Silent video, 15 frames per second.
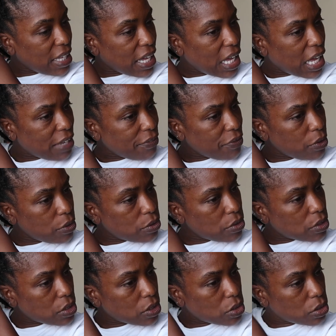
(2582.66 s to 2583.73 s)
yeah, I've
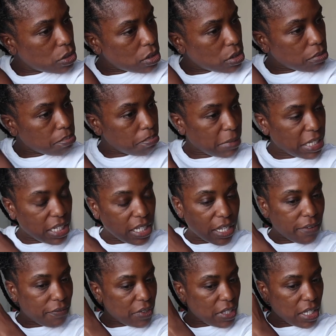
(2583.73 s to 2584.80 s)
used many
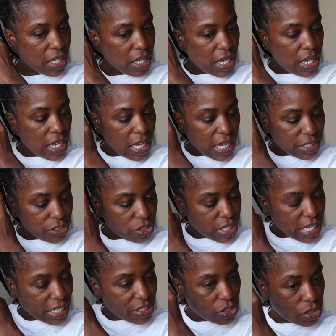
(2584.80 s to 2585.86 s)
of the
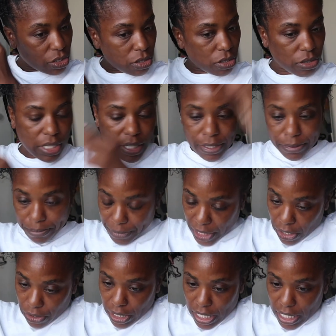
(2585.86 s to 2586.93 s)
international
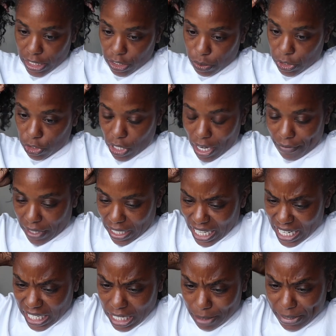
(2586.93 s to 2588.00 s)
airlines when traveling.
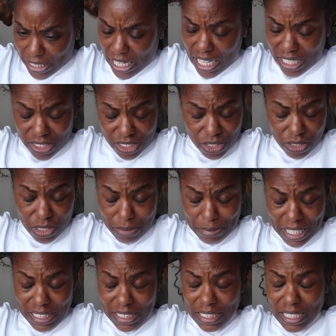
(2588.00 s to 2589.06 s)
And it comes in handy too. It
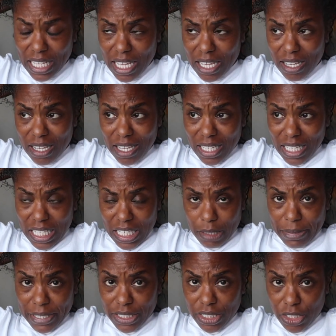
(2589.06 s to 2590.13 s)
makes getting
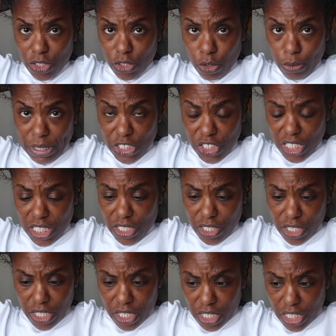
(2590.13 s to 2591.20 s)
places so much
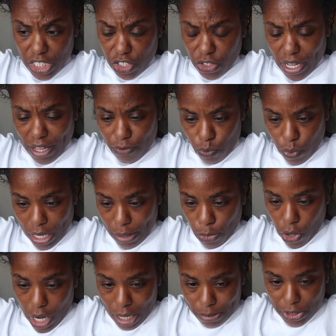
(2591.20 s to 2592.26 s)
easier because you have way
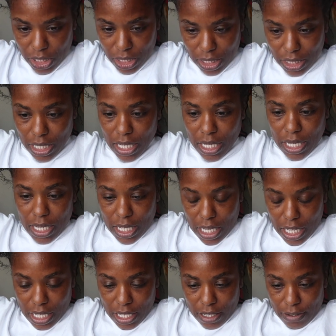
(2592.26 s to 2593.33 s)
more options
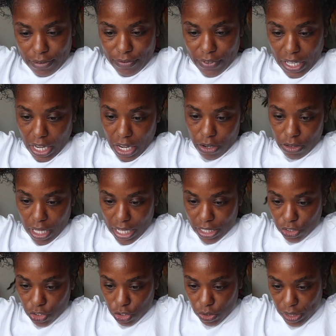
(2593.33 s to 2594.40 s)
of
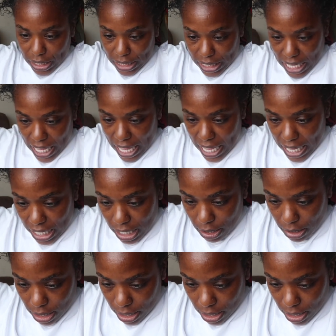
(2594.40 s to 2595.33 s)
airlines you can take.